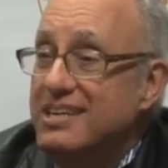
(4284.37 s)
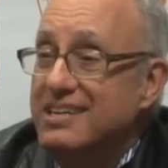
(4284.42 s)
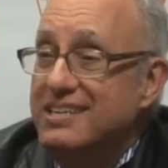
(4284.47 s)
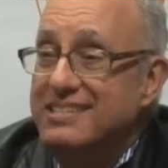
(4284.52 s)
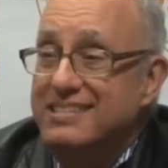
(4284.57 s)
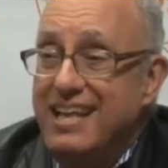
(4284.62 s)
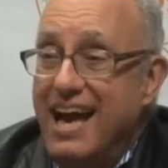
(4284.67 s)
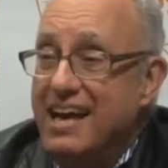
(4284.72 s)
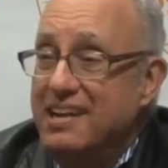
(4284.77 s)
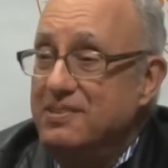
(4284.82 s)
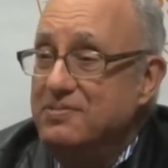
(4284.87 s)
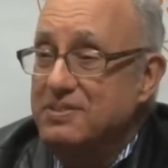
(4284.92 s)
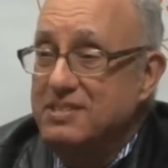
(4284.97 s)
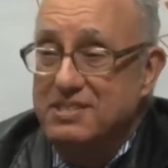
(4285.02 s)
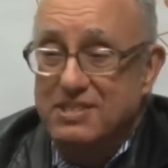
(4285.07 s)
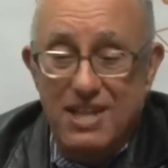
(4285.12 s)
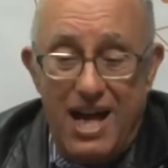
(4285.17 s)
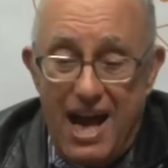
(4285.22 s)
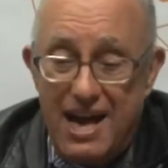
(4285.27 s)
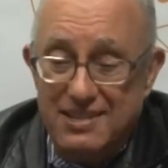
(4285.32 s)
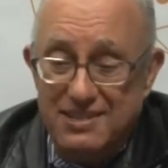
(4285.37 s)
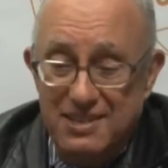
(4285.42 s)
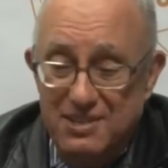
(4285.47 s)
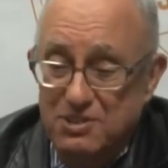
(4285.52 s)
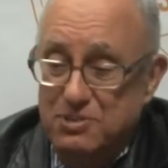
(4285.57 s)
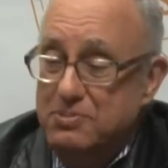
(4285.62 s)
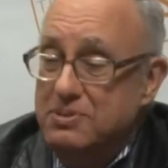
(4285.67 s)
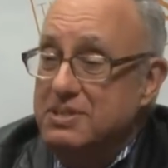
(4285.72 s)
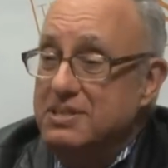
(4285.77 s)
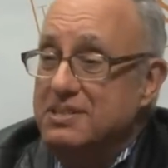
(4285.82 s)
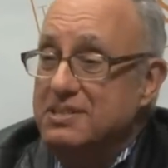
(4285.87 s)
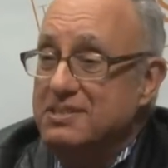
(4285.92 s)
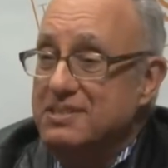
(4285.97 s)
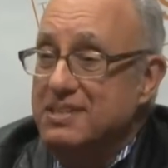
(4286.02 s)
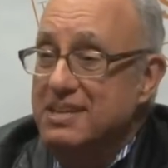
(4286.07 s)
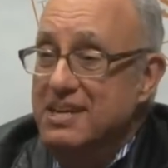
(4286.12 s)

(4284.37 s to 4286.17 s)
Oh. Not even a lot, do a little.